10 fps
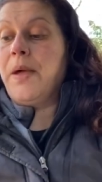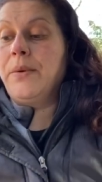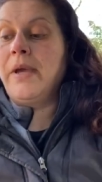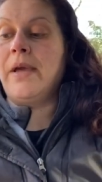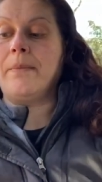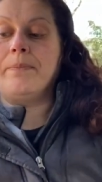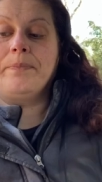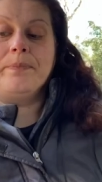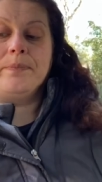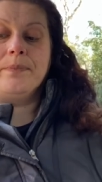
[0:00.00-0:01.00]
Okay.
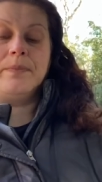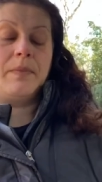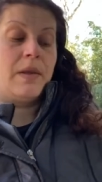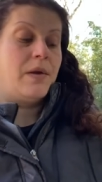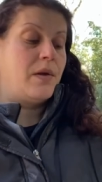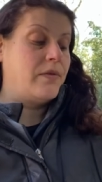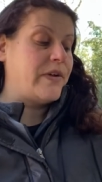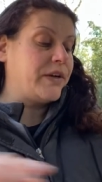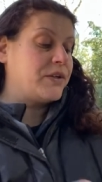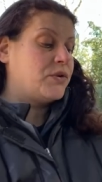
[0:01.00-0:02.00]

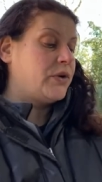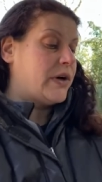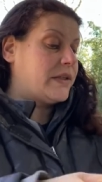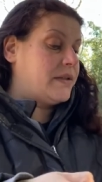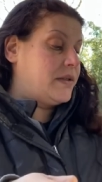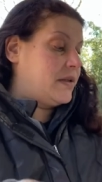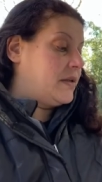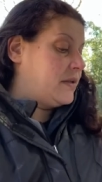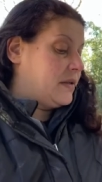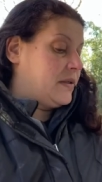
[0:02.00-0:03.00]
Fingers crossed.
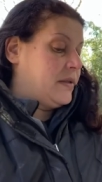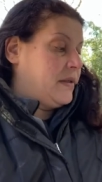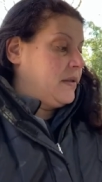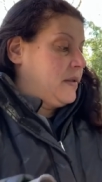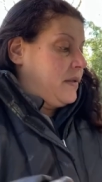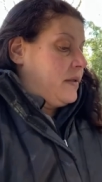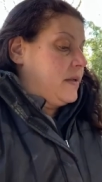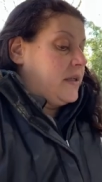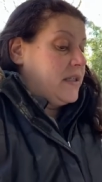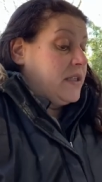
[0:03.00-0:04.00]

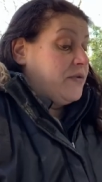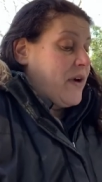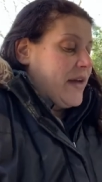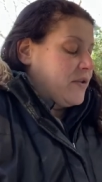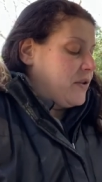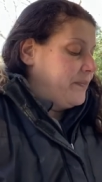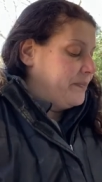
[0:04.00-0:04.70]
Because it's fragile.